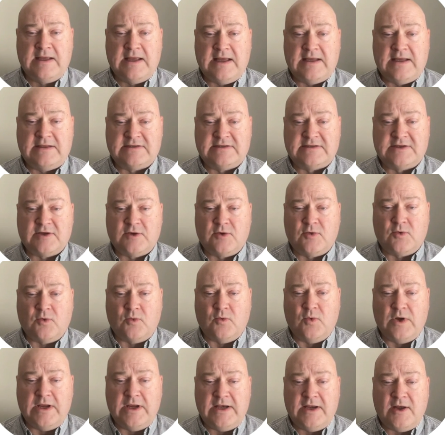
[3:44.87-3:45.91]
And so
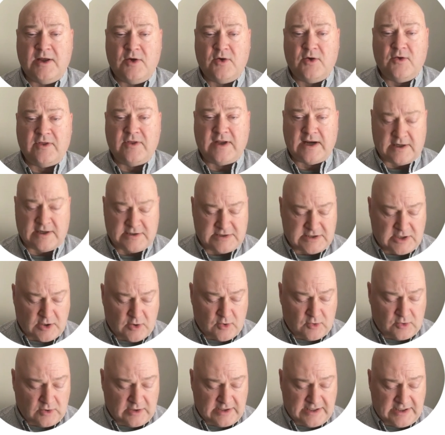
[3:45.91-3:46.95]
we know that our
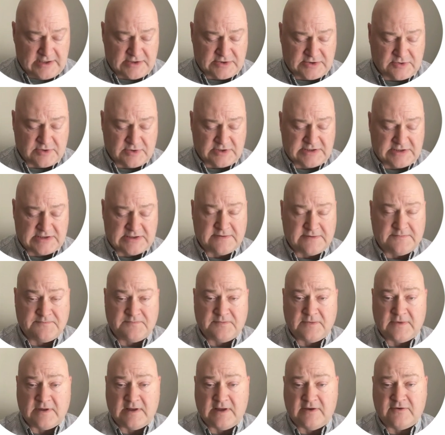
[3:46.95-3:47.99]
total interest
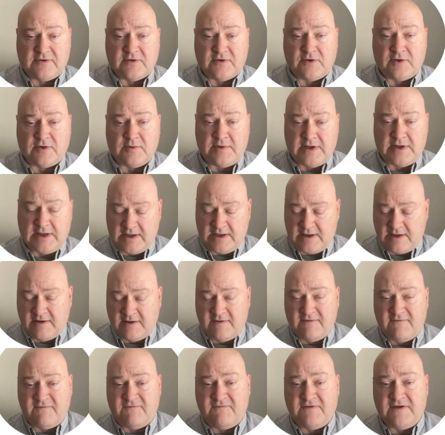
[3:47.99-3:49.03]
is going to be
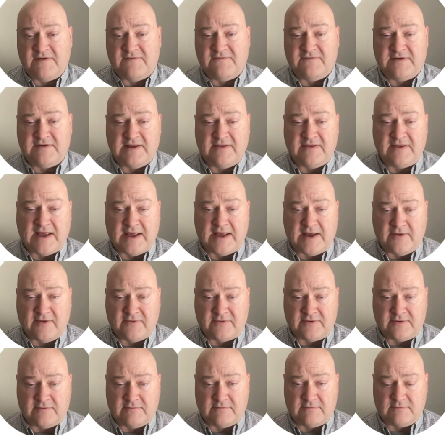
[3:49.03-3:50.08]

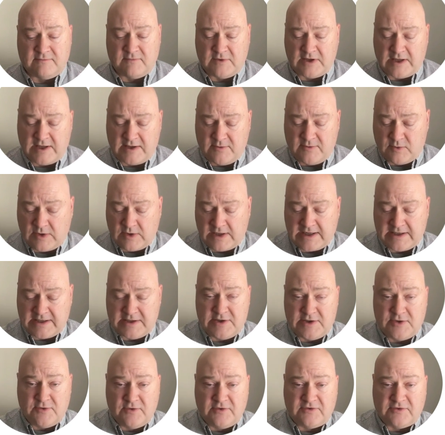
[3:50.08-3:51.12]
50,000. Okay, what I can
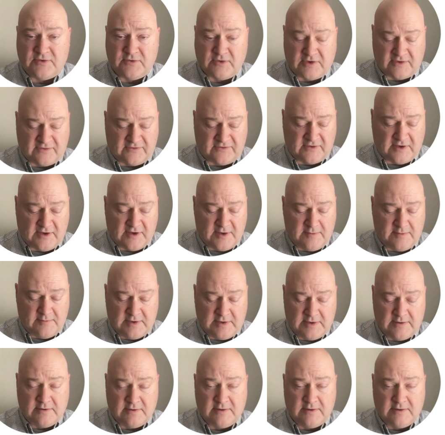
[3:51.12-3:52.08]
do is do the sum